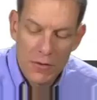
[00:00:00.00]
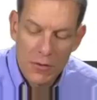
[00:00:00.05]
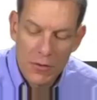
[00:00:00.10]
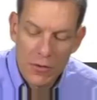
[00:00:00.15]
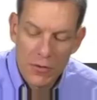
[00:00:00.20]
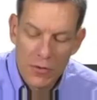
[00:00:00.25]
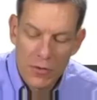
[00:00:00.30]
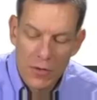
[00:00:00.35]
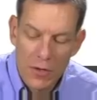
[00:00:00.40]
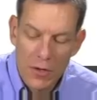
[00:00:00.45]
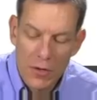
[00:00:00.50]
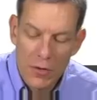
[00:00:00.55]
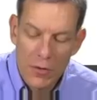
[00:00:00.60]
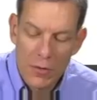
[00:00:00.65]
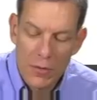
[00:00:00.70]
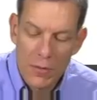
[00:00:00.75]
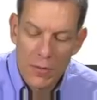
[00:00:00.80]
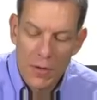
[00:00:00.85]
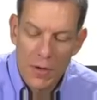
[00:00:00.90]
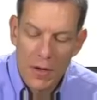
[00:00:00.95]
So there's
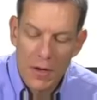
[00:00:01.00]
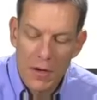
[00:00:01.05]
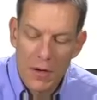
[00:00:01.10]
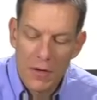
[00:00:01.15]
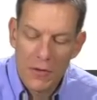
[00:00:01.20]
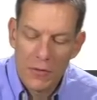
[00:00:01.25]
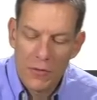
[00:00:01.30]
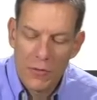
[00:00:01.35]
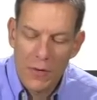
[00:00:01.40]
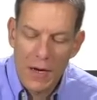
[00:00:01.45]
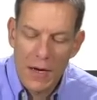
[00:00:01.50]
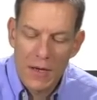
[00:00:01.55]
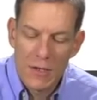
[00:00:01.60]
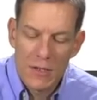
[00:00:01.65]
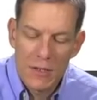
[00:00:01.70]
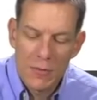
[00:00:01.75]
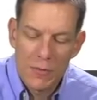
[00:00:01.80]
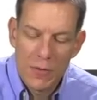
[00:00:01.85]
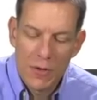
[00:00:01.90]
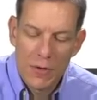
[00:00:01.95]
another uh,
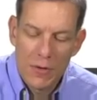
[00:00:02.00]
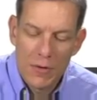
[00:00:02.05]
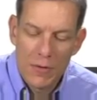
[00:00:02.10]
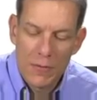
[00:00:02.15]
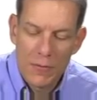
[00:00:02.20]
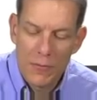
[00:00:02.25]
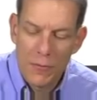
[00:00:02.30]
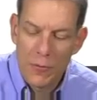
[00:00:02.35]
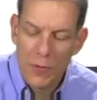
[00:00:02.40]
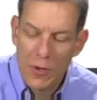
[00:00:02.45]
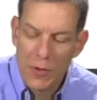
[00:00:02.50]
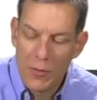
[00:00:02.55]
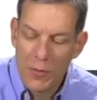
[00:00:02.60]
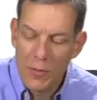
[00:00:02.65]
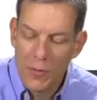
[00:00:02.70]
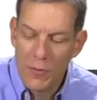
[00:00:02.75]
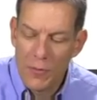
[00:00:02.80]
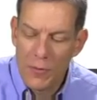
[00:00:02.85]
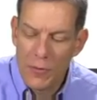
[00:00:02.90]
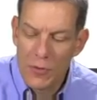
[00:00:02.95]
strategy where
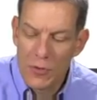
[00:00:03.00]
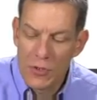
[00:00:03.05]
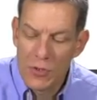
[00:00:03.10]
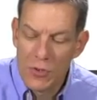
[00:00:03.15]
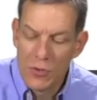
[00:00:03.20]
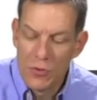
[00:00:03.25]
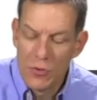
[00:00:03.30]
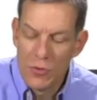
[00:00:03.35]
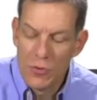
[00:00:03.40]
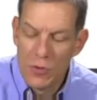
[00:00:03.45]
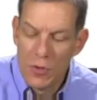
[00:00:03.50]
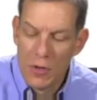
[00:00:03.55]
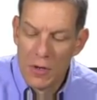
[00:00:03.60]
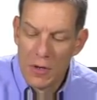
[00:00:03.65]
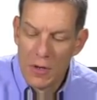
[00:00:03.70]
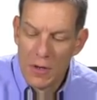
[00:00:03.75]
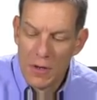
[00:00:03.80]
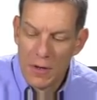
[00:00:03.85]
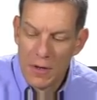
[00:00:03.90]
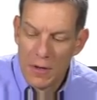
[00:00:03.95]
where for two,
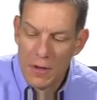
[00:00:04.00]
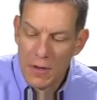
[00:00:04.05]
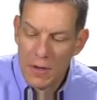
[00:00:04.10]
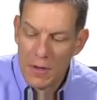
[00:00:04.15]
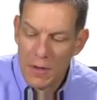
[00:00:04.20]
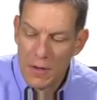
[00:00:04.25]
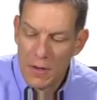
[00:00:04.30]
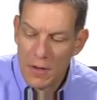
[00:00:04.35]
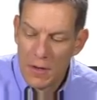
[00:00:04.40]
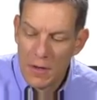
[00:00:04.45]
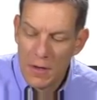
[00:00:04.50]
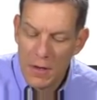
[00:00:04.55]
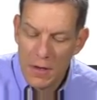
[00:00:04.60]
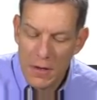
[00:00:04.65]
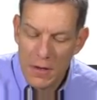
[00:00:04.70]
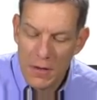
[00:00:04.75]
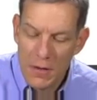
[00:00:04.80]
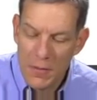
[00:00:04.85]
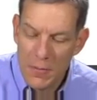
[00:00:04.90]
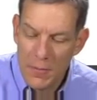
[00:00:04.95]

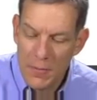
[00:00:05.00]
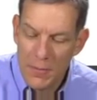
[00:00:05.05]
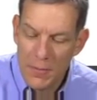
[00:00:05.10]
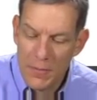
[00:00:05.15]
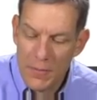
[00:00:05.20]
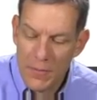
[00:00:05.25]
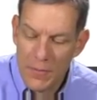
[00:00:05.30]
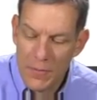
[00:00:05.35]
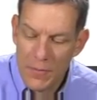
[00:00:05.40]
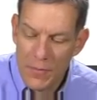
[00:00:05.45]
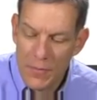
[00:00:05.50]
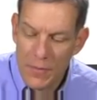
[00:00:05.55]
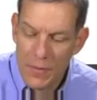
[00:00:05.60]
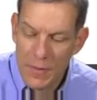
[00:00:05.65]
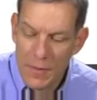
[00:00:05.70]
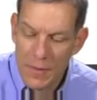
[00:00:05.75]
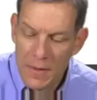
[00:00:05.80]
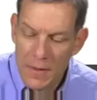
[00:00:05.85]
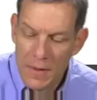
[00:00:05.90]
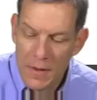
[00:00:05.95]
um,
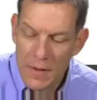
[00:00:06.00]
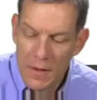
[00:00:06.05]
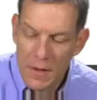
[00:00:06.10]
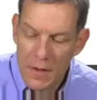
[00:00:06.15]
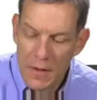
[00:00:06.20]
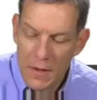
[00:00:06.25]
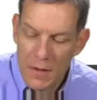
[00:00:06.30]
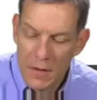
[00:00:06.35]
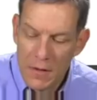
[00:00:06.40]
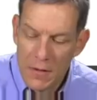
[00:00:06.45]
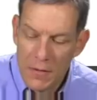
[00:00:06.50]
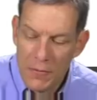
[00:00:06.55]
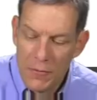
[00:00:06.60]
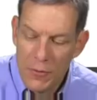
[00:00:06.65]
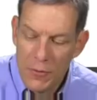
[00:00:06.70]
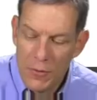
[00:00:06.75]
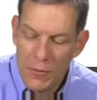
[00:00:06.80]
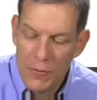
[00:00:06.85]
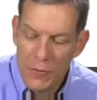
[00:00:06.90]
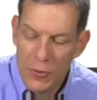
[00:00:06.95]

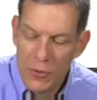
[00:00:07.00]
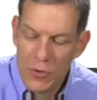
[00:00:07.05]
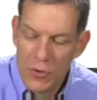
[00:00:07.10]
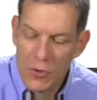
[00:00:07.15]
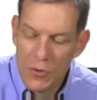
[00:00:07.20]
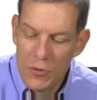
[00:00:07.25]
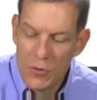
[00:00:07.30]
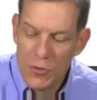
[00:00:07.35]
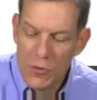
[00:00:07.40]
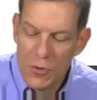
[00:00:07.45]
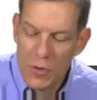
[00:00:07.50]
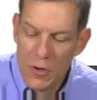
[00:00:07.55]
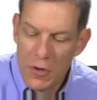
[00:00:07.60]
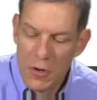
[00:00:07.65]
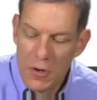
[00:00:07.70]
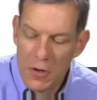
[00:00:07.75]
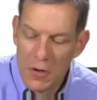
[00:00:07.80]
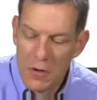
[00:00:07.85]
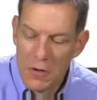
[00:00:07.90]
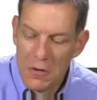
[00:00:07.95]
for for two,
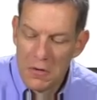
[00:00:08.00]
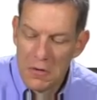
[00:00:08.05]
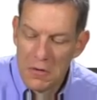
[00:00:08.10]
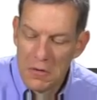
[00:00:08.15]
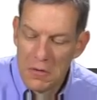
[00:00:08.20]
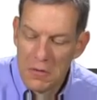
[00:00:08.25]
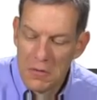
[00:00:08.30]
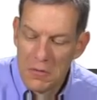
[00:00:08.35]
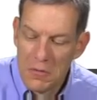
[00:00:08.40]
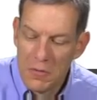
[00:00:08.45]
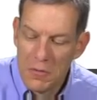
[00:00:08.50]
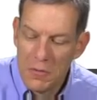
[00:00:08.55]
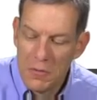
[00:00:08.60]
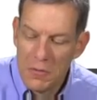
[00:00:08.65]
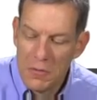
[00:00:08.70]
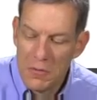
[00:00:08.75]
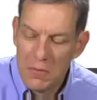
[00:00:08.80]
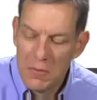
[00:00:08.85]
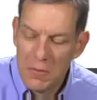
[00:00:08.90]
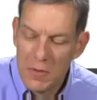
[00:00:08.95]

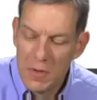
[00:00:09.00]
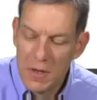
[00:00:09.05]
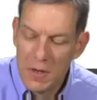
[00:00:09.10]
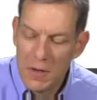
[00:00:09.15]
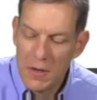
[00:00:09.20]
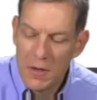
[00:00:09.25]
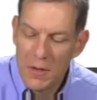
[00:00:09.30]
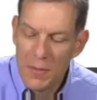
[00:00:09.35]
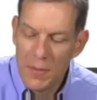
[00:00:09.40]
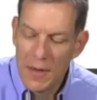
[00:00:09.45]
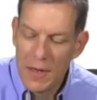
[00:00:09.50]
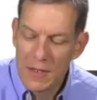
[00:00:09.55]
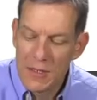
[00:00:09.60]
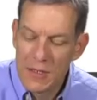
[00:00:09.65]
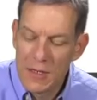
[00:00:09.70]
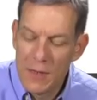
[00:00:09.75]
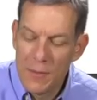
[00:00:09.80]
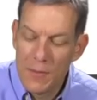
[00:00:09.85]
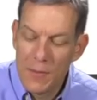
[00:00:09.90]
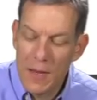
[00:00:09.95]
we
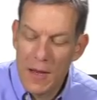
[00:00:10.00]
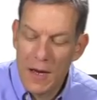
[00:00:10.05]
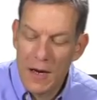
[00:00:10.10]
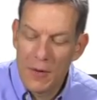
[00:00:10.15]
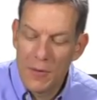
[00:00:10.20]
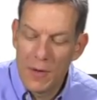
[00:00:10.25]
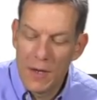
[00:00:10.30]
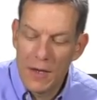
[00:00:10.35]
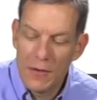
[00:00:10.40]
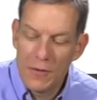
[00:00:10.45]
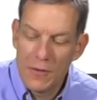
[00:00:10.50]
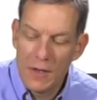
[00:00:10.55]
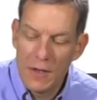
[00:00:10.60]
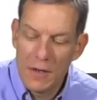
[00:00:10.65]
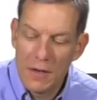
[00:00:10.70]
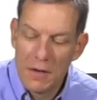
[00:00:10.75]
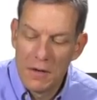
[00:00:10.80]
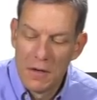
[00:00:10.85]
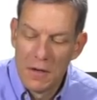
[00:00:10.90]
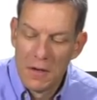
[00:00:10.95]
imagine them
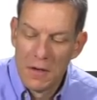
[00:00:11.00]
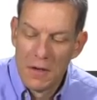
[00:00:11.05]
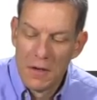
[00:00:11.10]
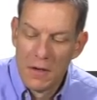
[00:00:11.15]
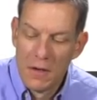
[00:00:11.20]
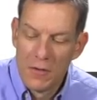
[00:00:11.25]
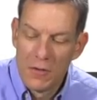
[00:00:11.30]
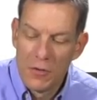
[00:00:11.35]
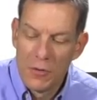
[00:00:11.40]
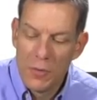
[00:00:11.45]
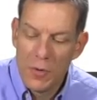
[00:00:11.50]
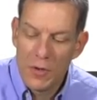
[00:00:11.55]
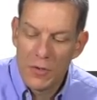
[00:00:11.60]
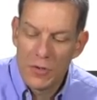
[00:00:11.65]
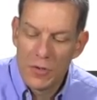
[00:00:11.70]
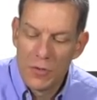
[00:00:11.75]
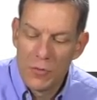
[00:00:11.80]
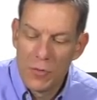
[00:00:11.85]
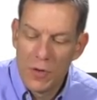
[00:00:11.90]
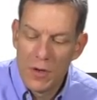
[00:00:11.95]
acquiescing. So what
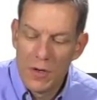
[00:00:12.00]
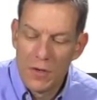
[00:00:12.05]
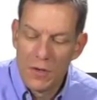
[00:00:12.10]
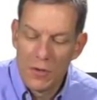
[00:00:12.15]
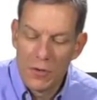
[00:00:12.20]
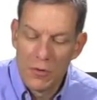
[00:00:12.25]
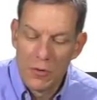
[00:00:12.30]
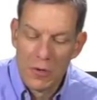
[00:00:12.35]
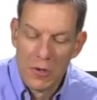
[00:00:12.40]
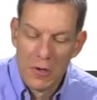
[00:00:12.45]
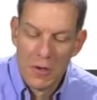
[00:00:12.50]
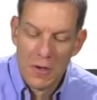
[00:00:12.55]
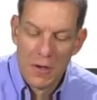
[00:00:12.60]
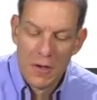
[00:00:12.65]
should one do?